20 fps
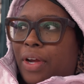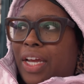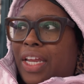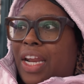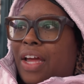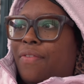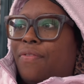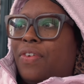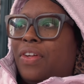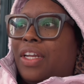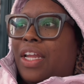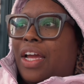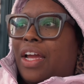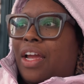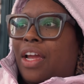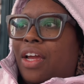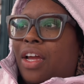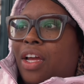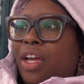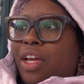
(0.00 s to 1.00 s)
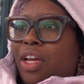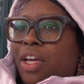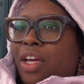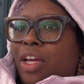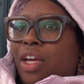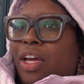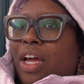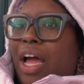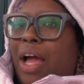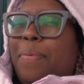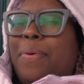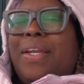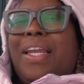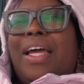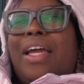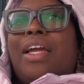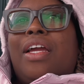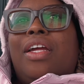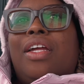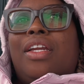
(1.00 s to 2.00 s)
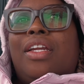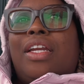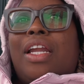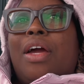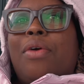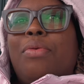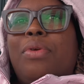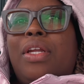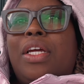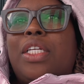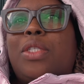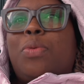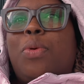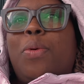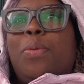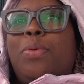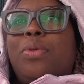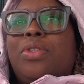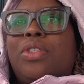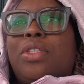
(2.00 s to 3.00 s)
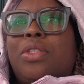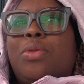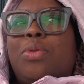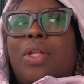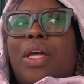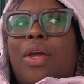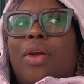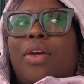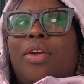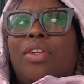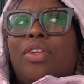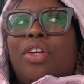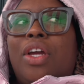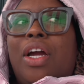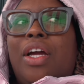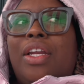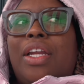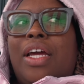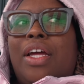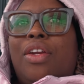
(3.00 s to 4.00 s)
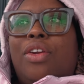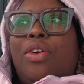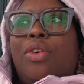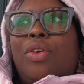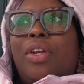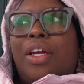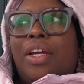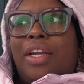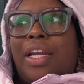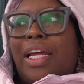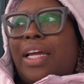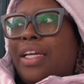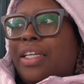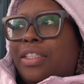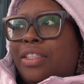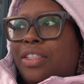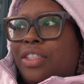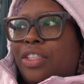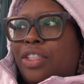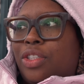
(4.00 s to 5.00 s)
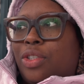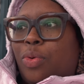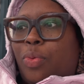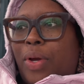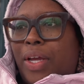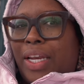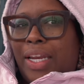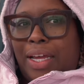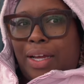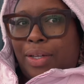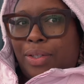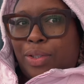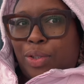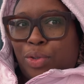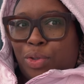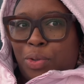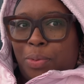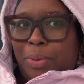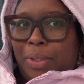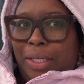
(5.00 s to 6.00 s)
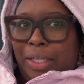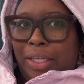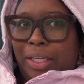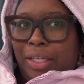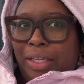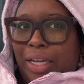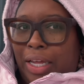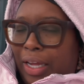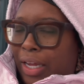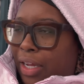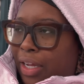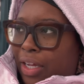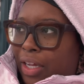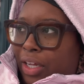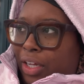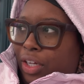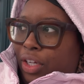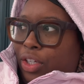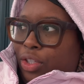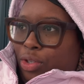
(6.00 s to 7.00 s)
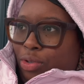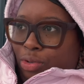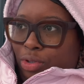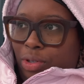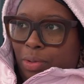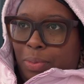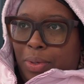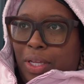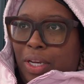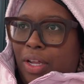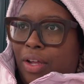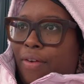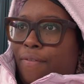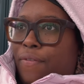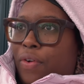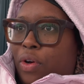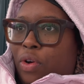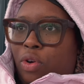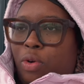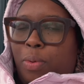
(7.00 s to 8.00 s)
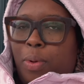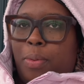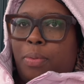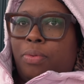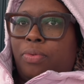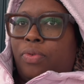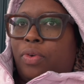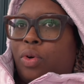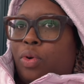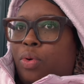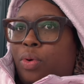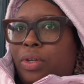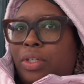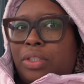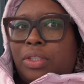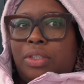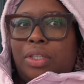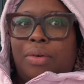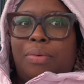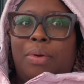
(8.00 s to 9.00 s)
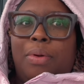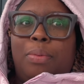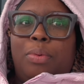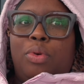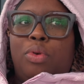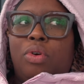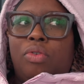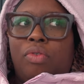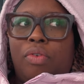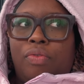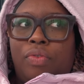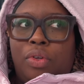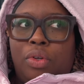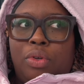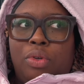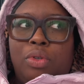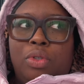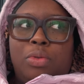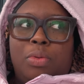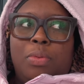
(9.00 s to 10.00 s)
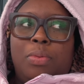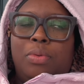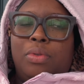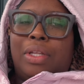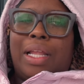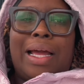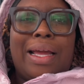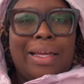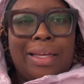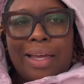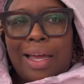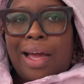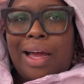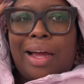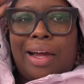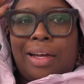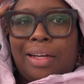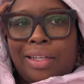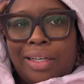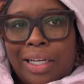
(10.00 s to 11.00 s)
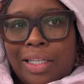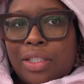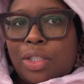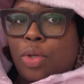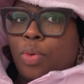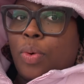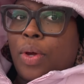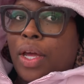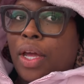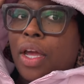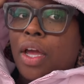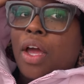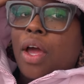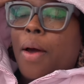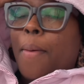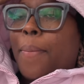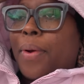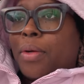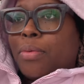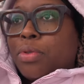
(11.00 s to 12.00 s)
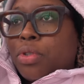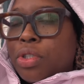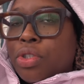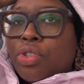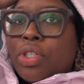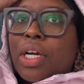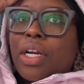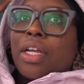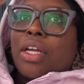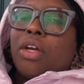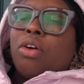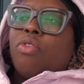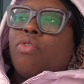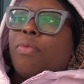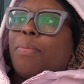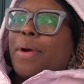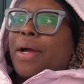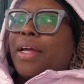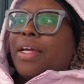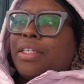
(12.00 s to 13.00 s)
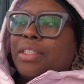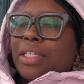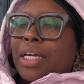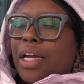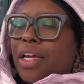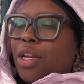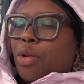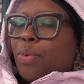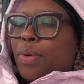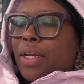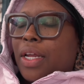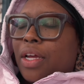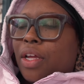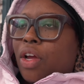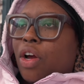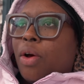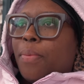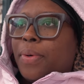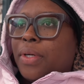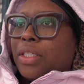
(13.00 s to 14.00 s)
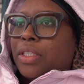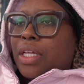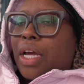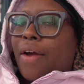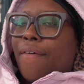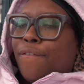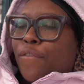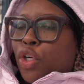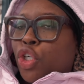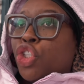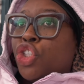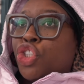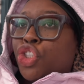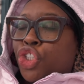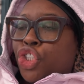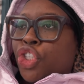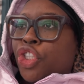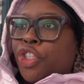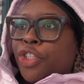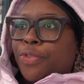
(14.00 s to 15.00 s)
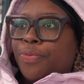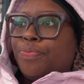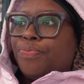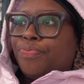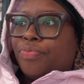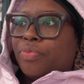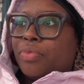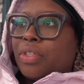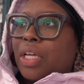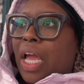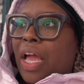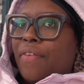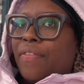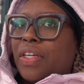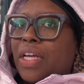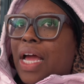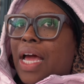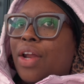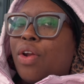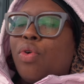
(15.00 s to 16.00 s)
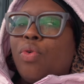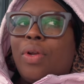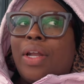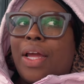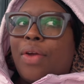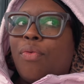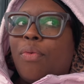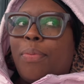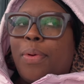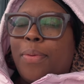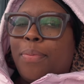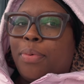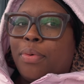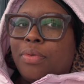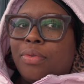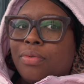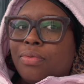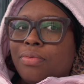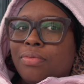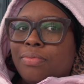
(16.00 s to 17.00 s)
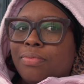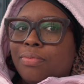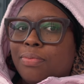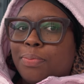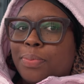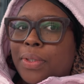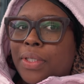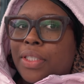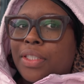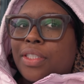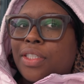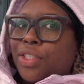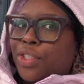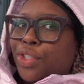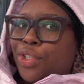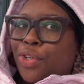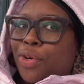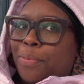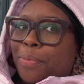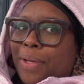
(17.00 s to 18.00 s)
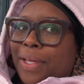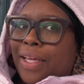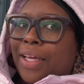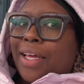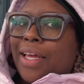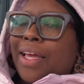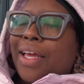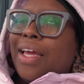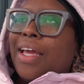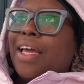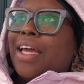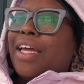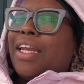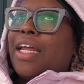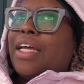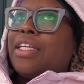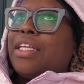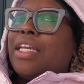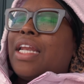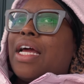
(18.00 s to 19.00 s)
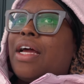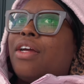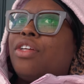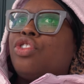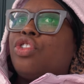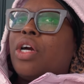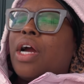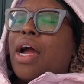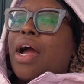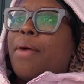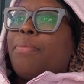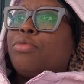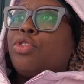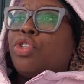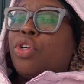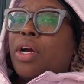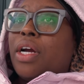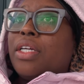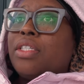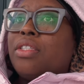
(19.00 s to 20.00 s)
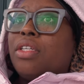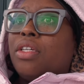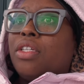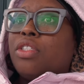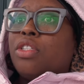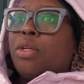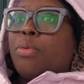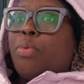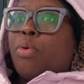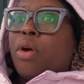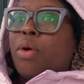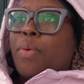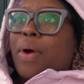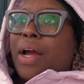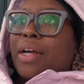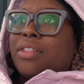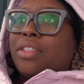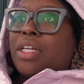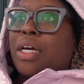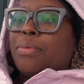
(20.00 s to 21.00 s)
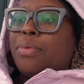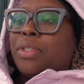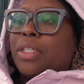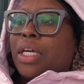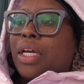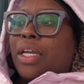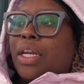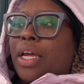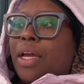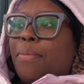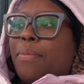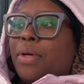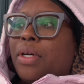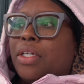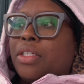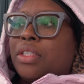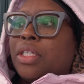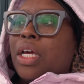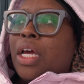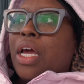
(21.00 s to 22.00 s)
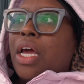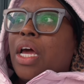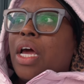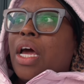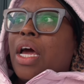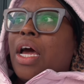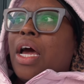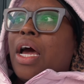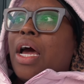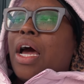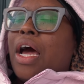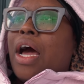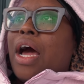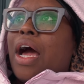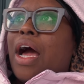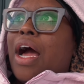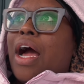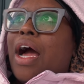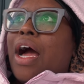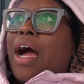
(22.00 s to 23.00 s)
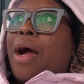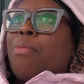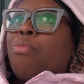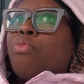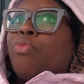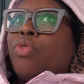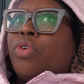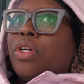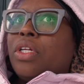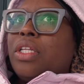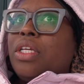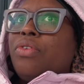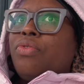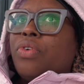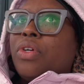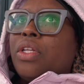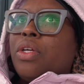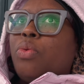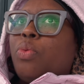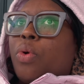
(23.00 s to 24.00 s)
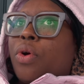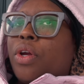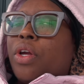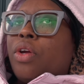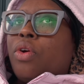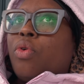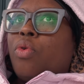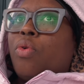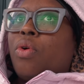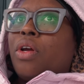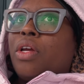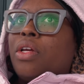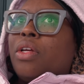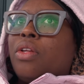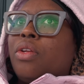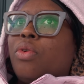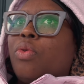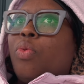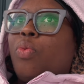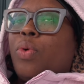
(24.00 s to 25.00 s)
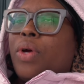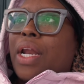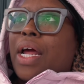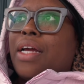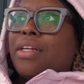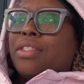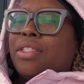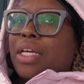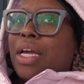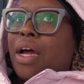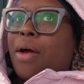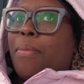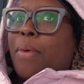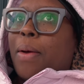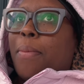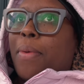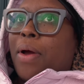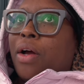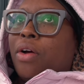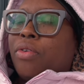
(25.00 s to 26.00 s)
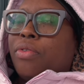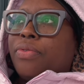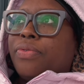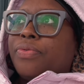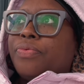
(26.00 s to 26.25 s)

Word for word: And I feel like I be like, nowadays people just like, do y'all not know that that is just the way now? Social media, like social media, phone, people recording stuff, people doing reviews, people like, yeah, that's the way. But I'm still trying to get over my anxiety with that, y'all, because I for sure haven't. I don't like when people put attention on me, and that, and I try. I'm trying to get to the point where I stop saying that because I'm really, really working on what I say out my mouth